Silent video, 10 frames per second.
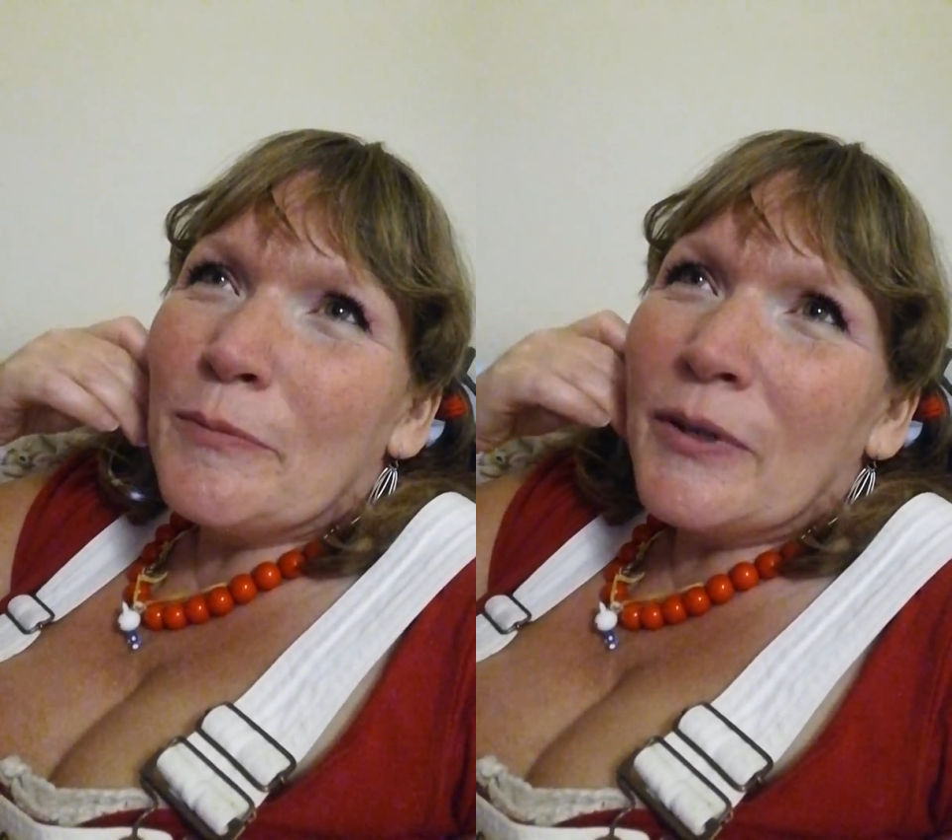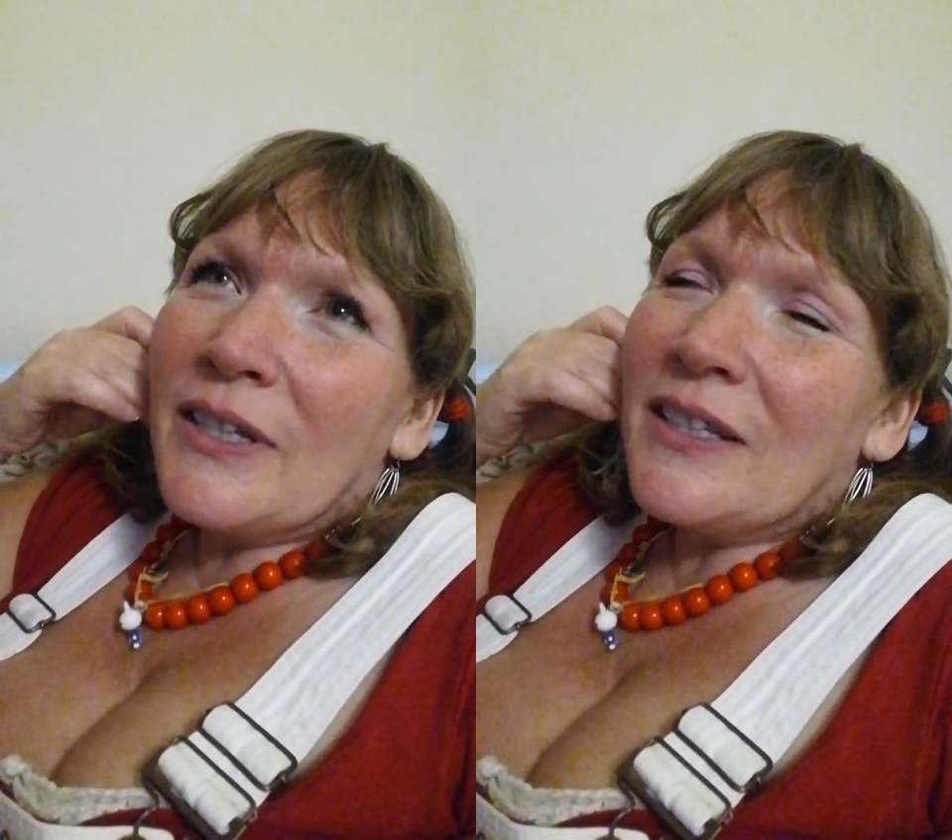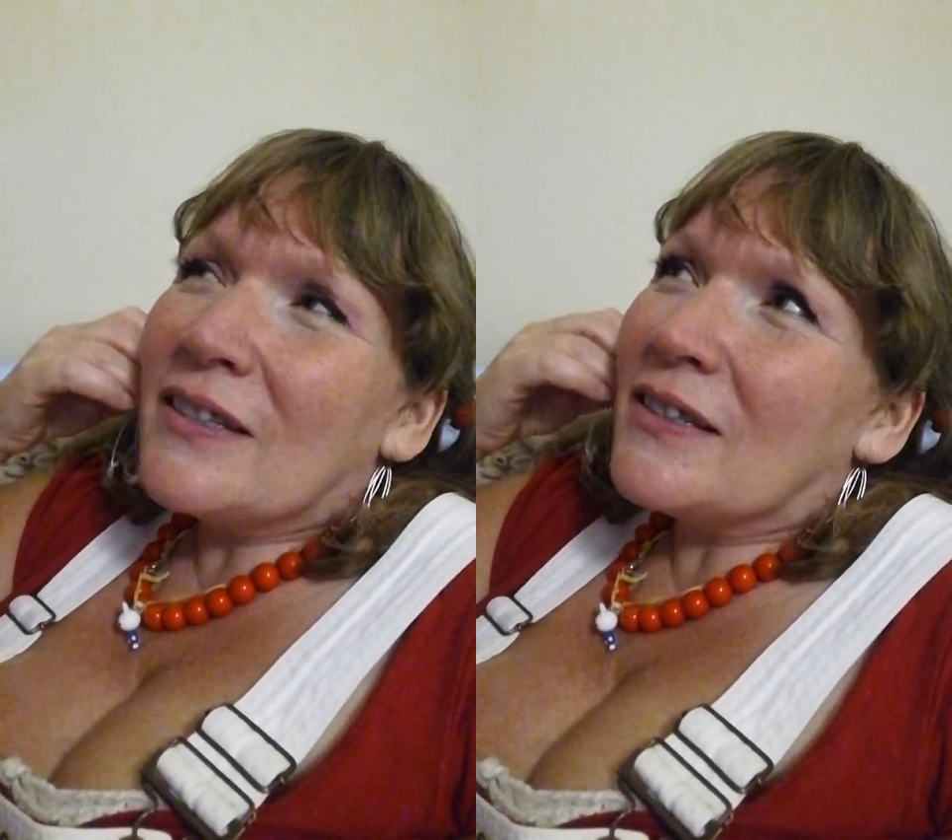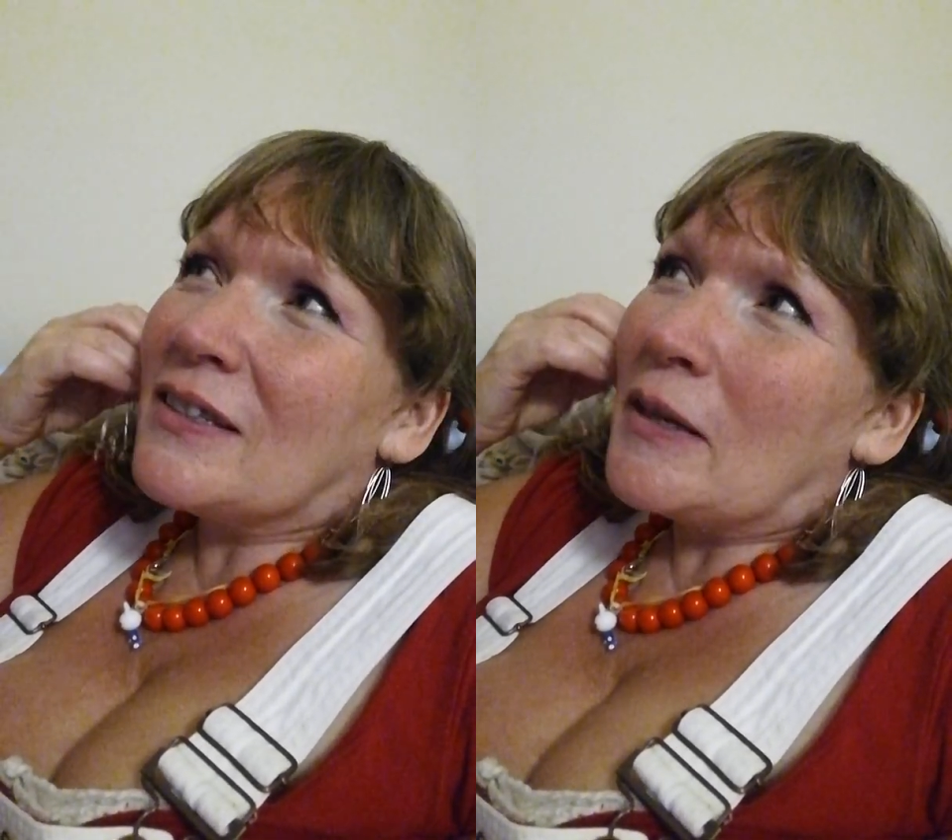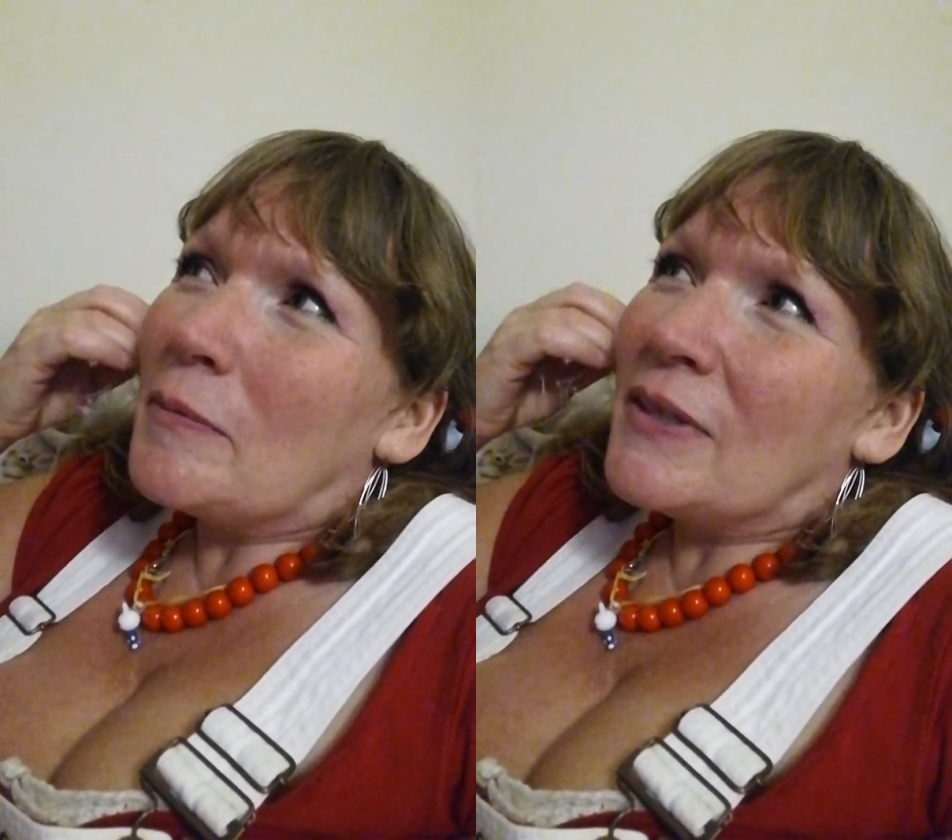my
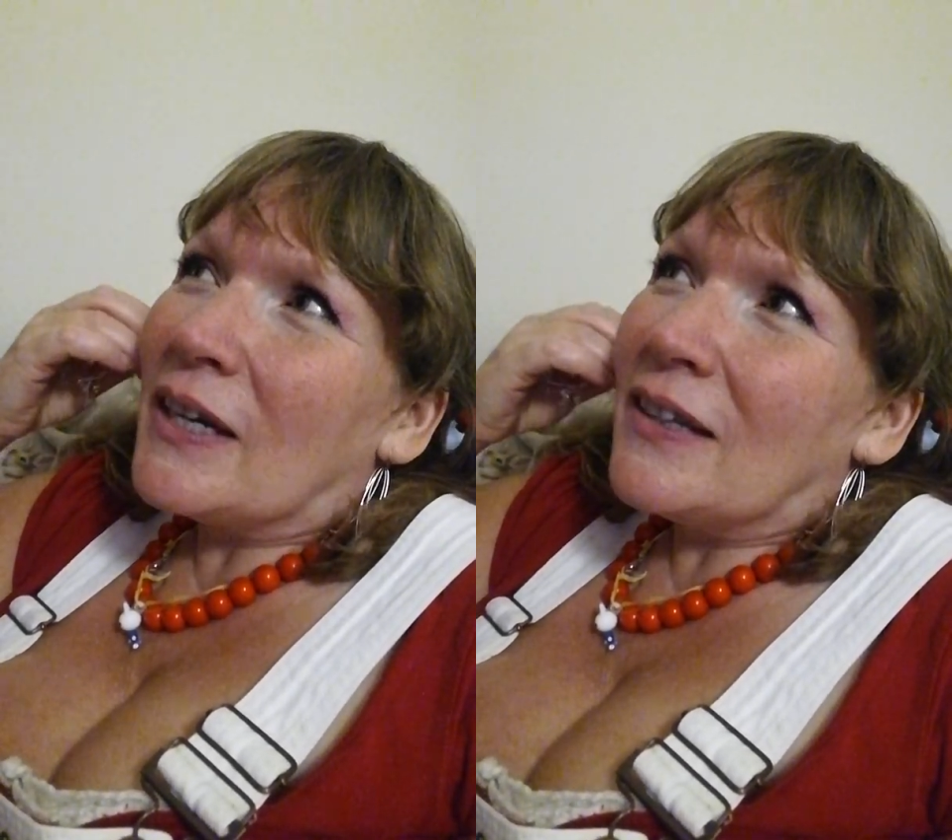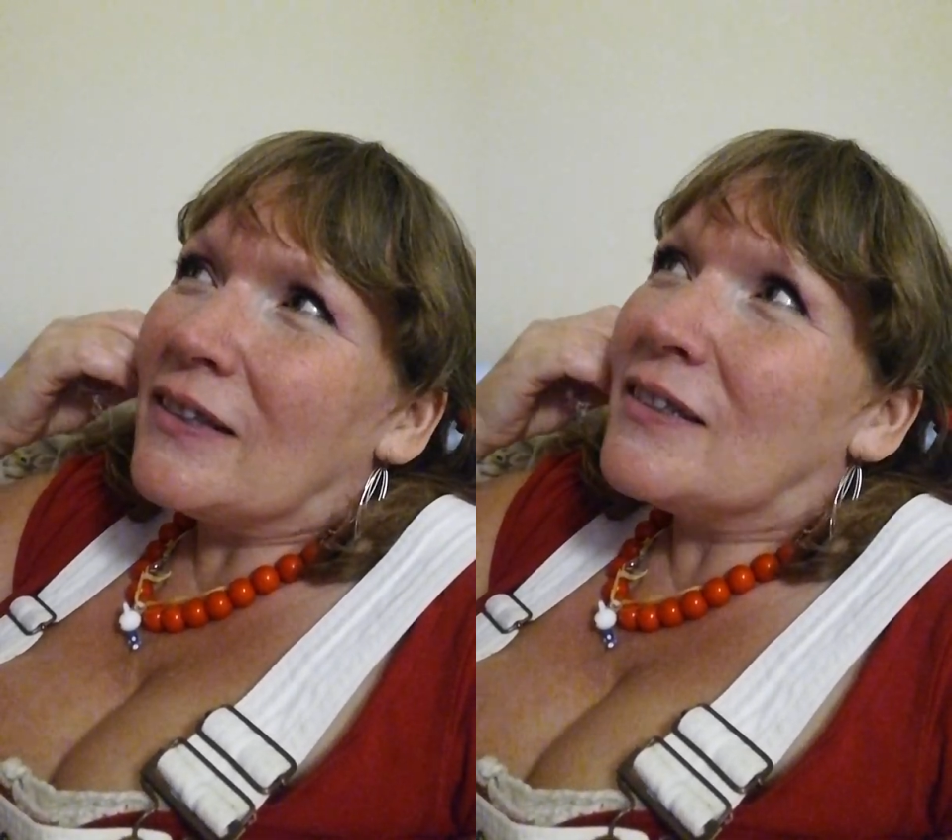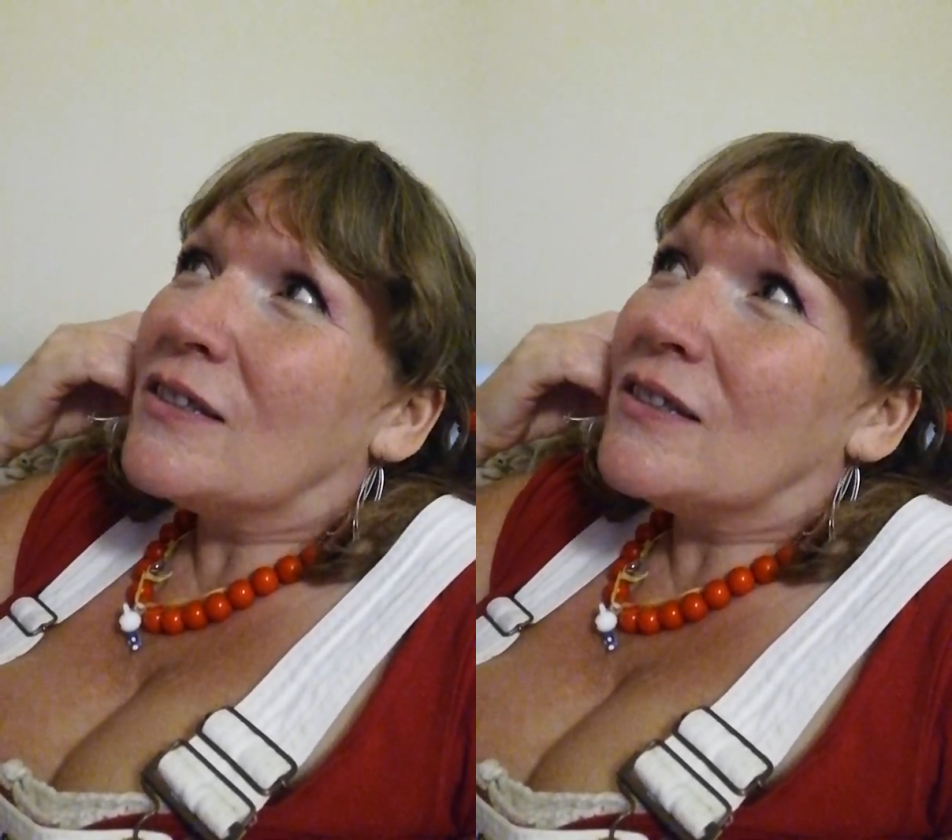stepdad